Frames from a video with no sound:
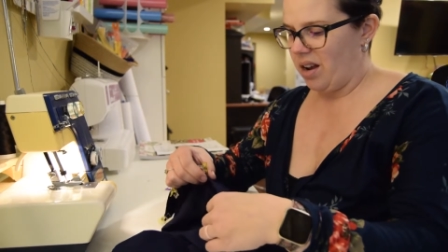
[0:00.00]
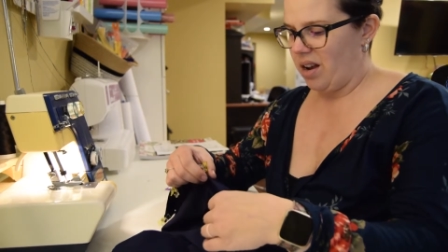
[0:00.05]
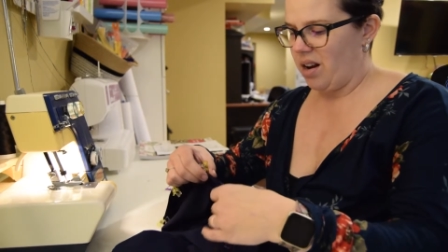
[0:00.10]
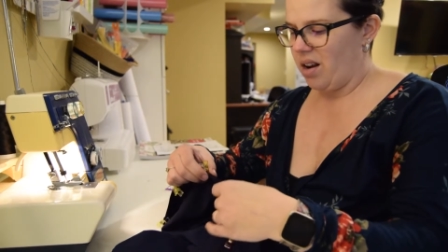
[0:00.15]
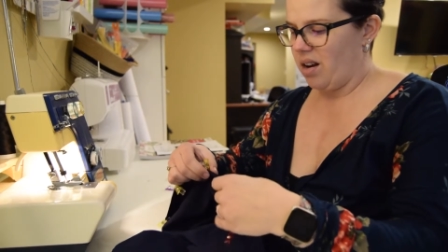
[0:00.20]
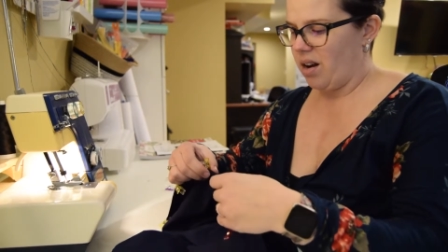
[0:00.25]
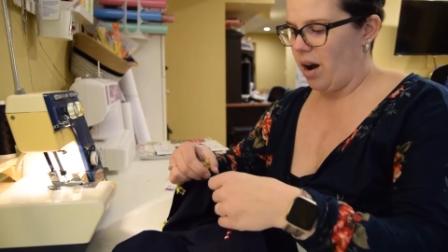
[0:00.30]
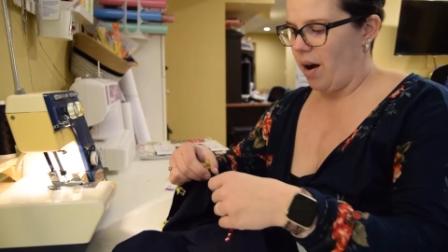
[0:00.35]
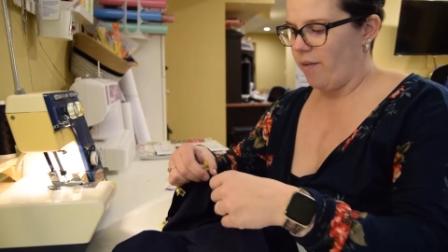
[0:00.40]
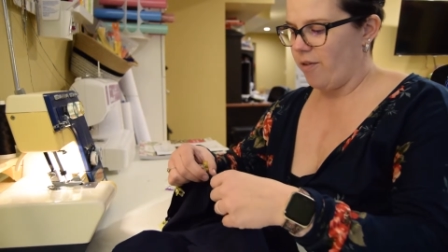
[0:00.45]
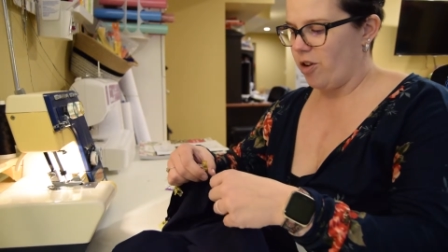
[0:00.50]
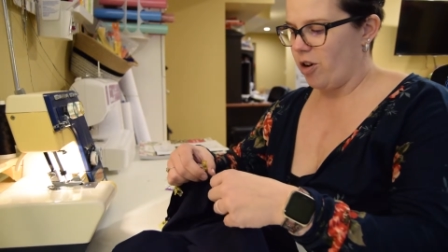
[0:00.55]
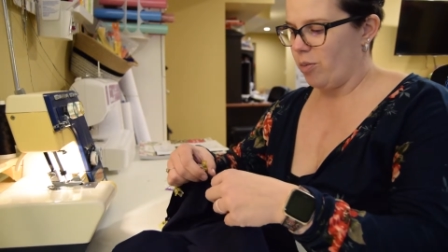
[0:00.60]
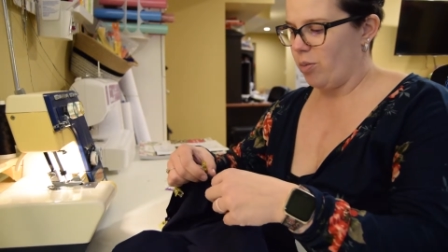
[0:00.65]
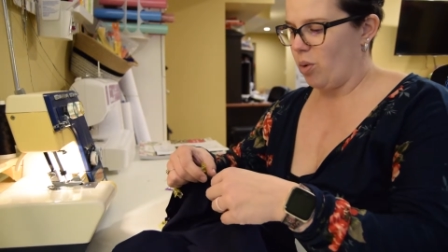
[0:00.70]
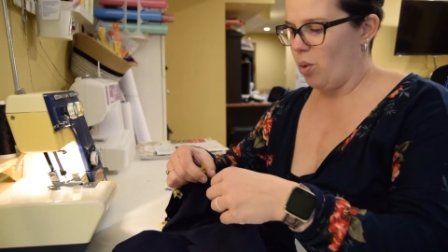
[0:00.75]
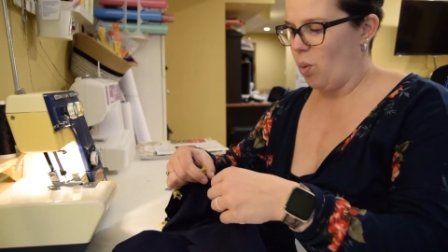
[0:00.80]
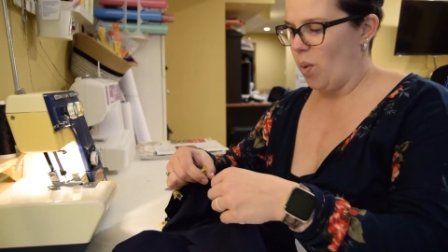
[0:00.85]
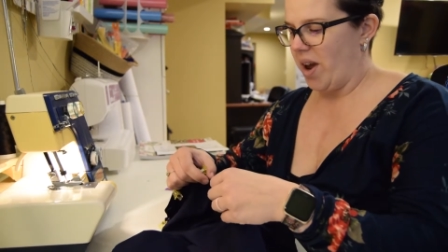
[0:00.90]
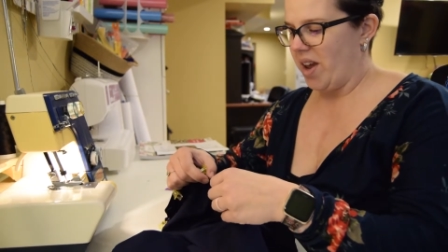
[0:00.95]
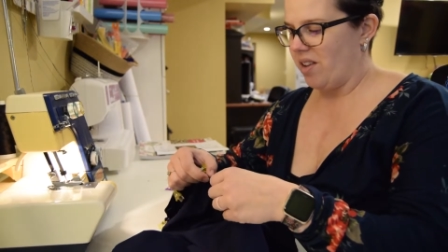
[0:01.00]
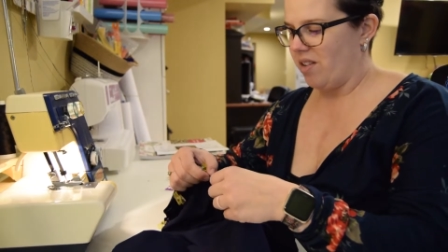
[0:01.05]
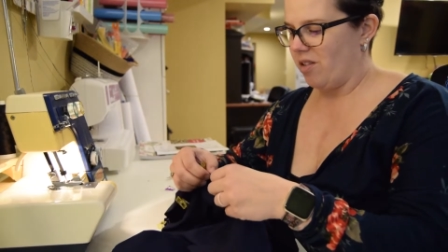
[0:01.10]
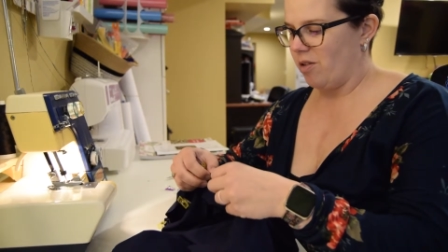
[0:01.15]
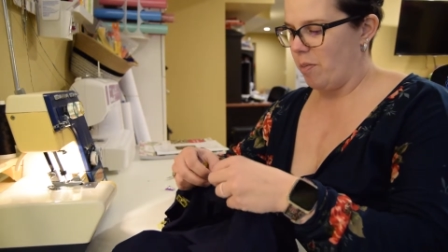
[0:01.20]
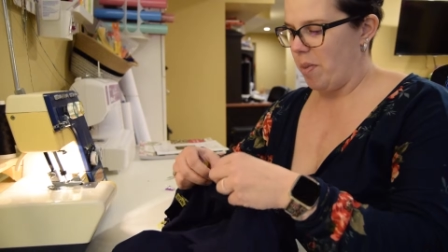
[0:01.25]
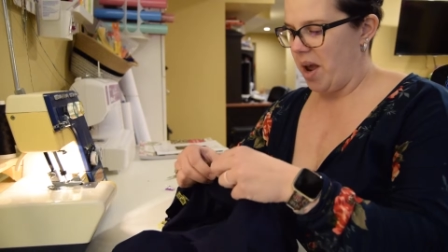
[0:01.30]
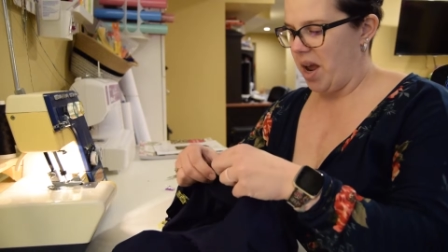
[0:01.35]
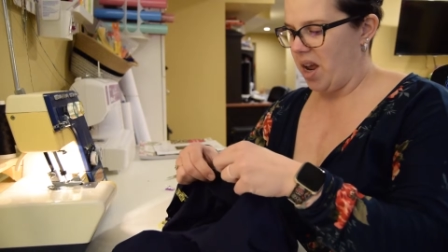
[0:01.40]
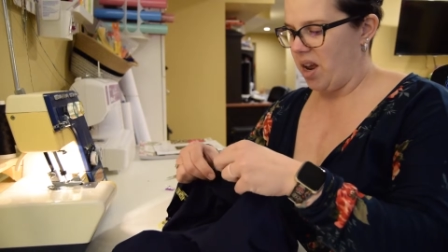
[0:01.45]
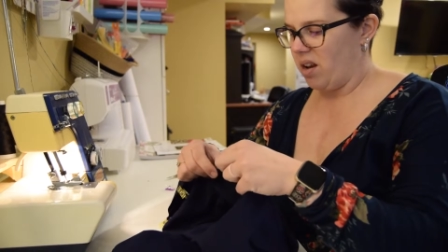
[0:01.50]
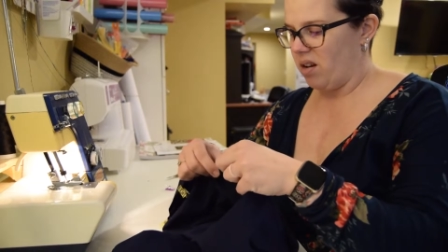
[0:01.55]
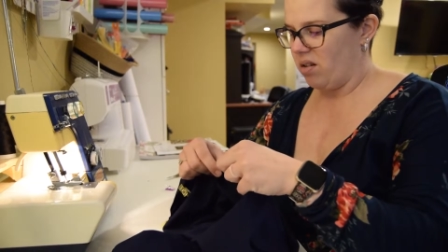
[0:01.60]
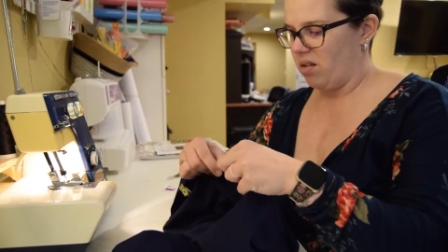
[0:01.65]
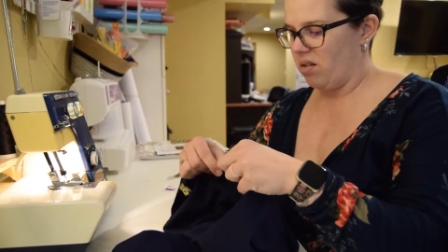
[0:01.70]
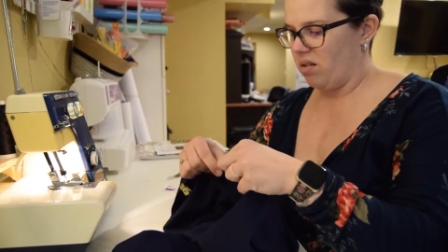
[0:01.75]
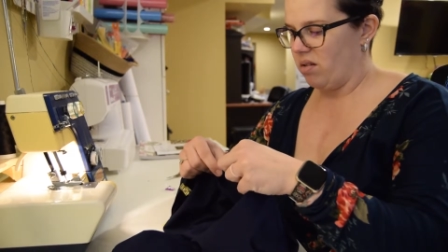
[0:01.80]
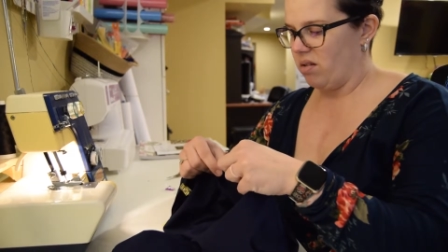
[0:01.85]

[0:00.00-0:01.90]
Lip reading: an uncomfortable waistband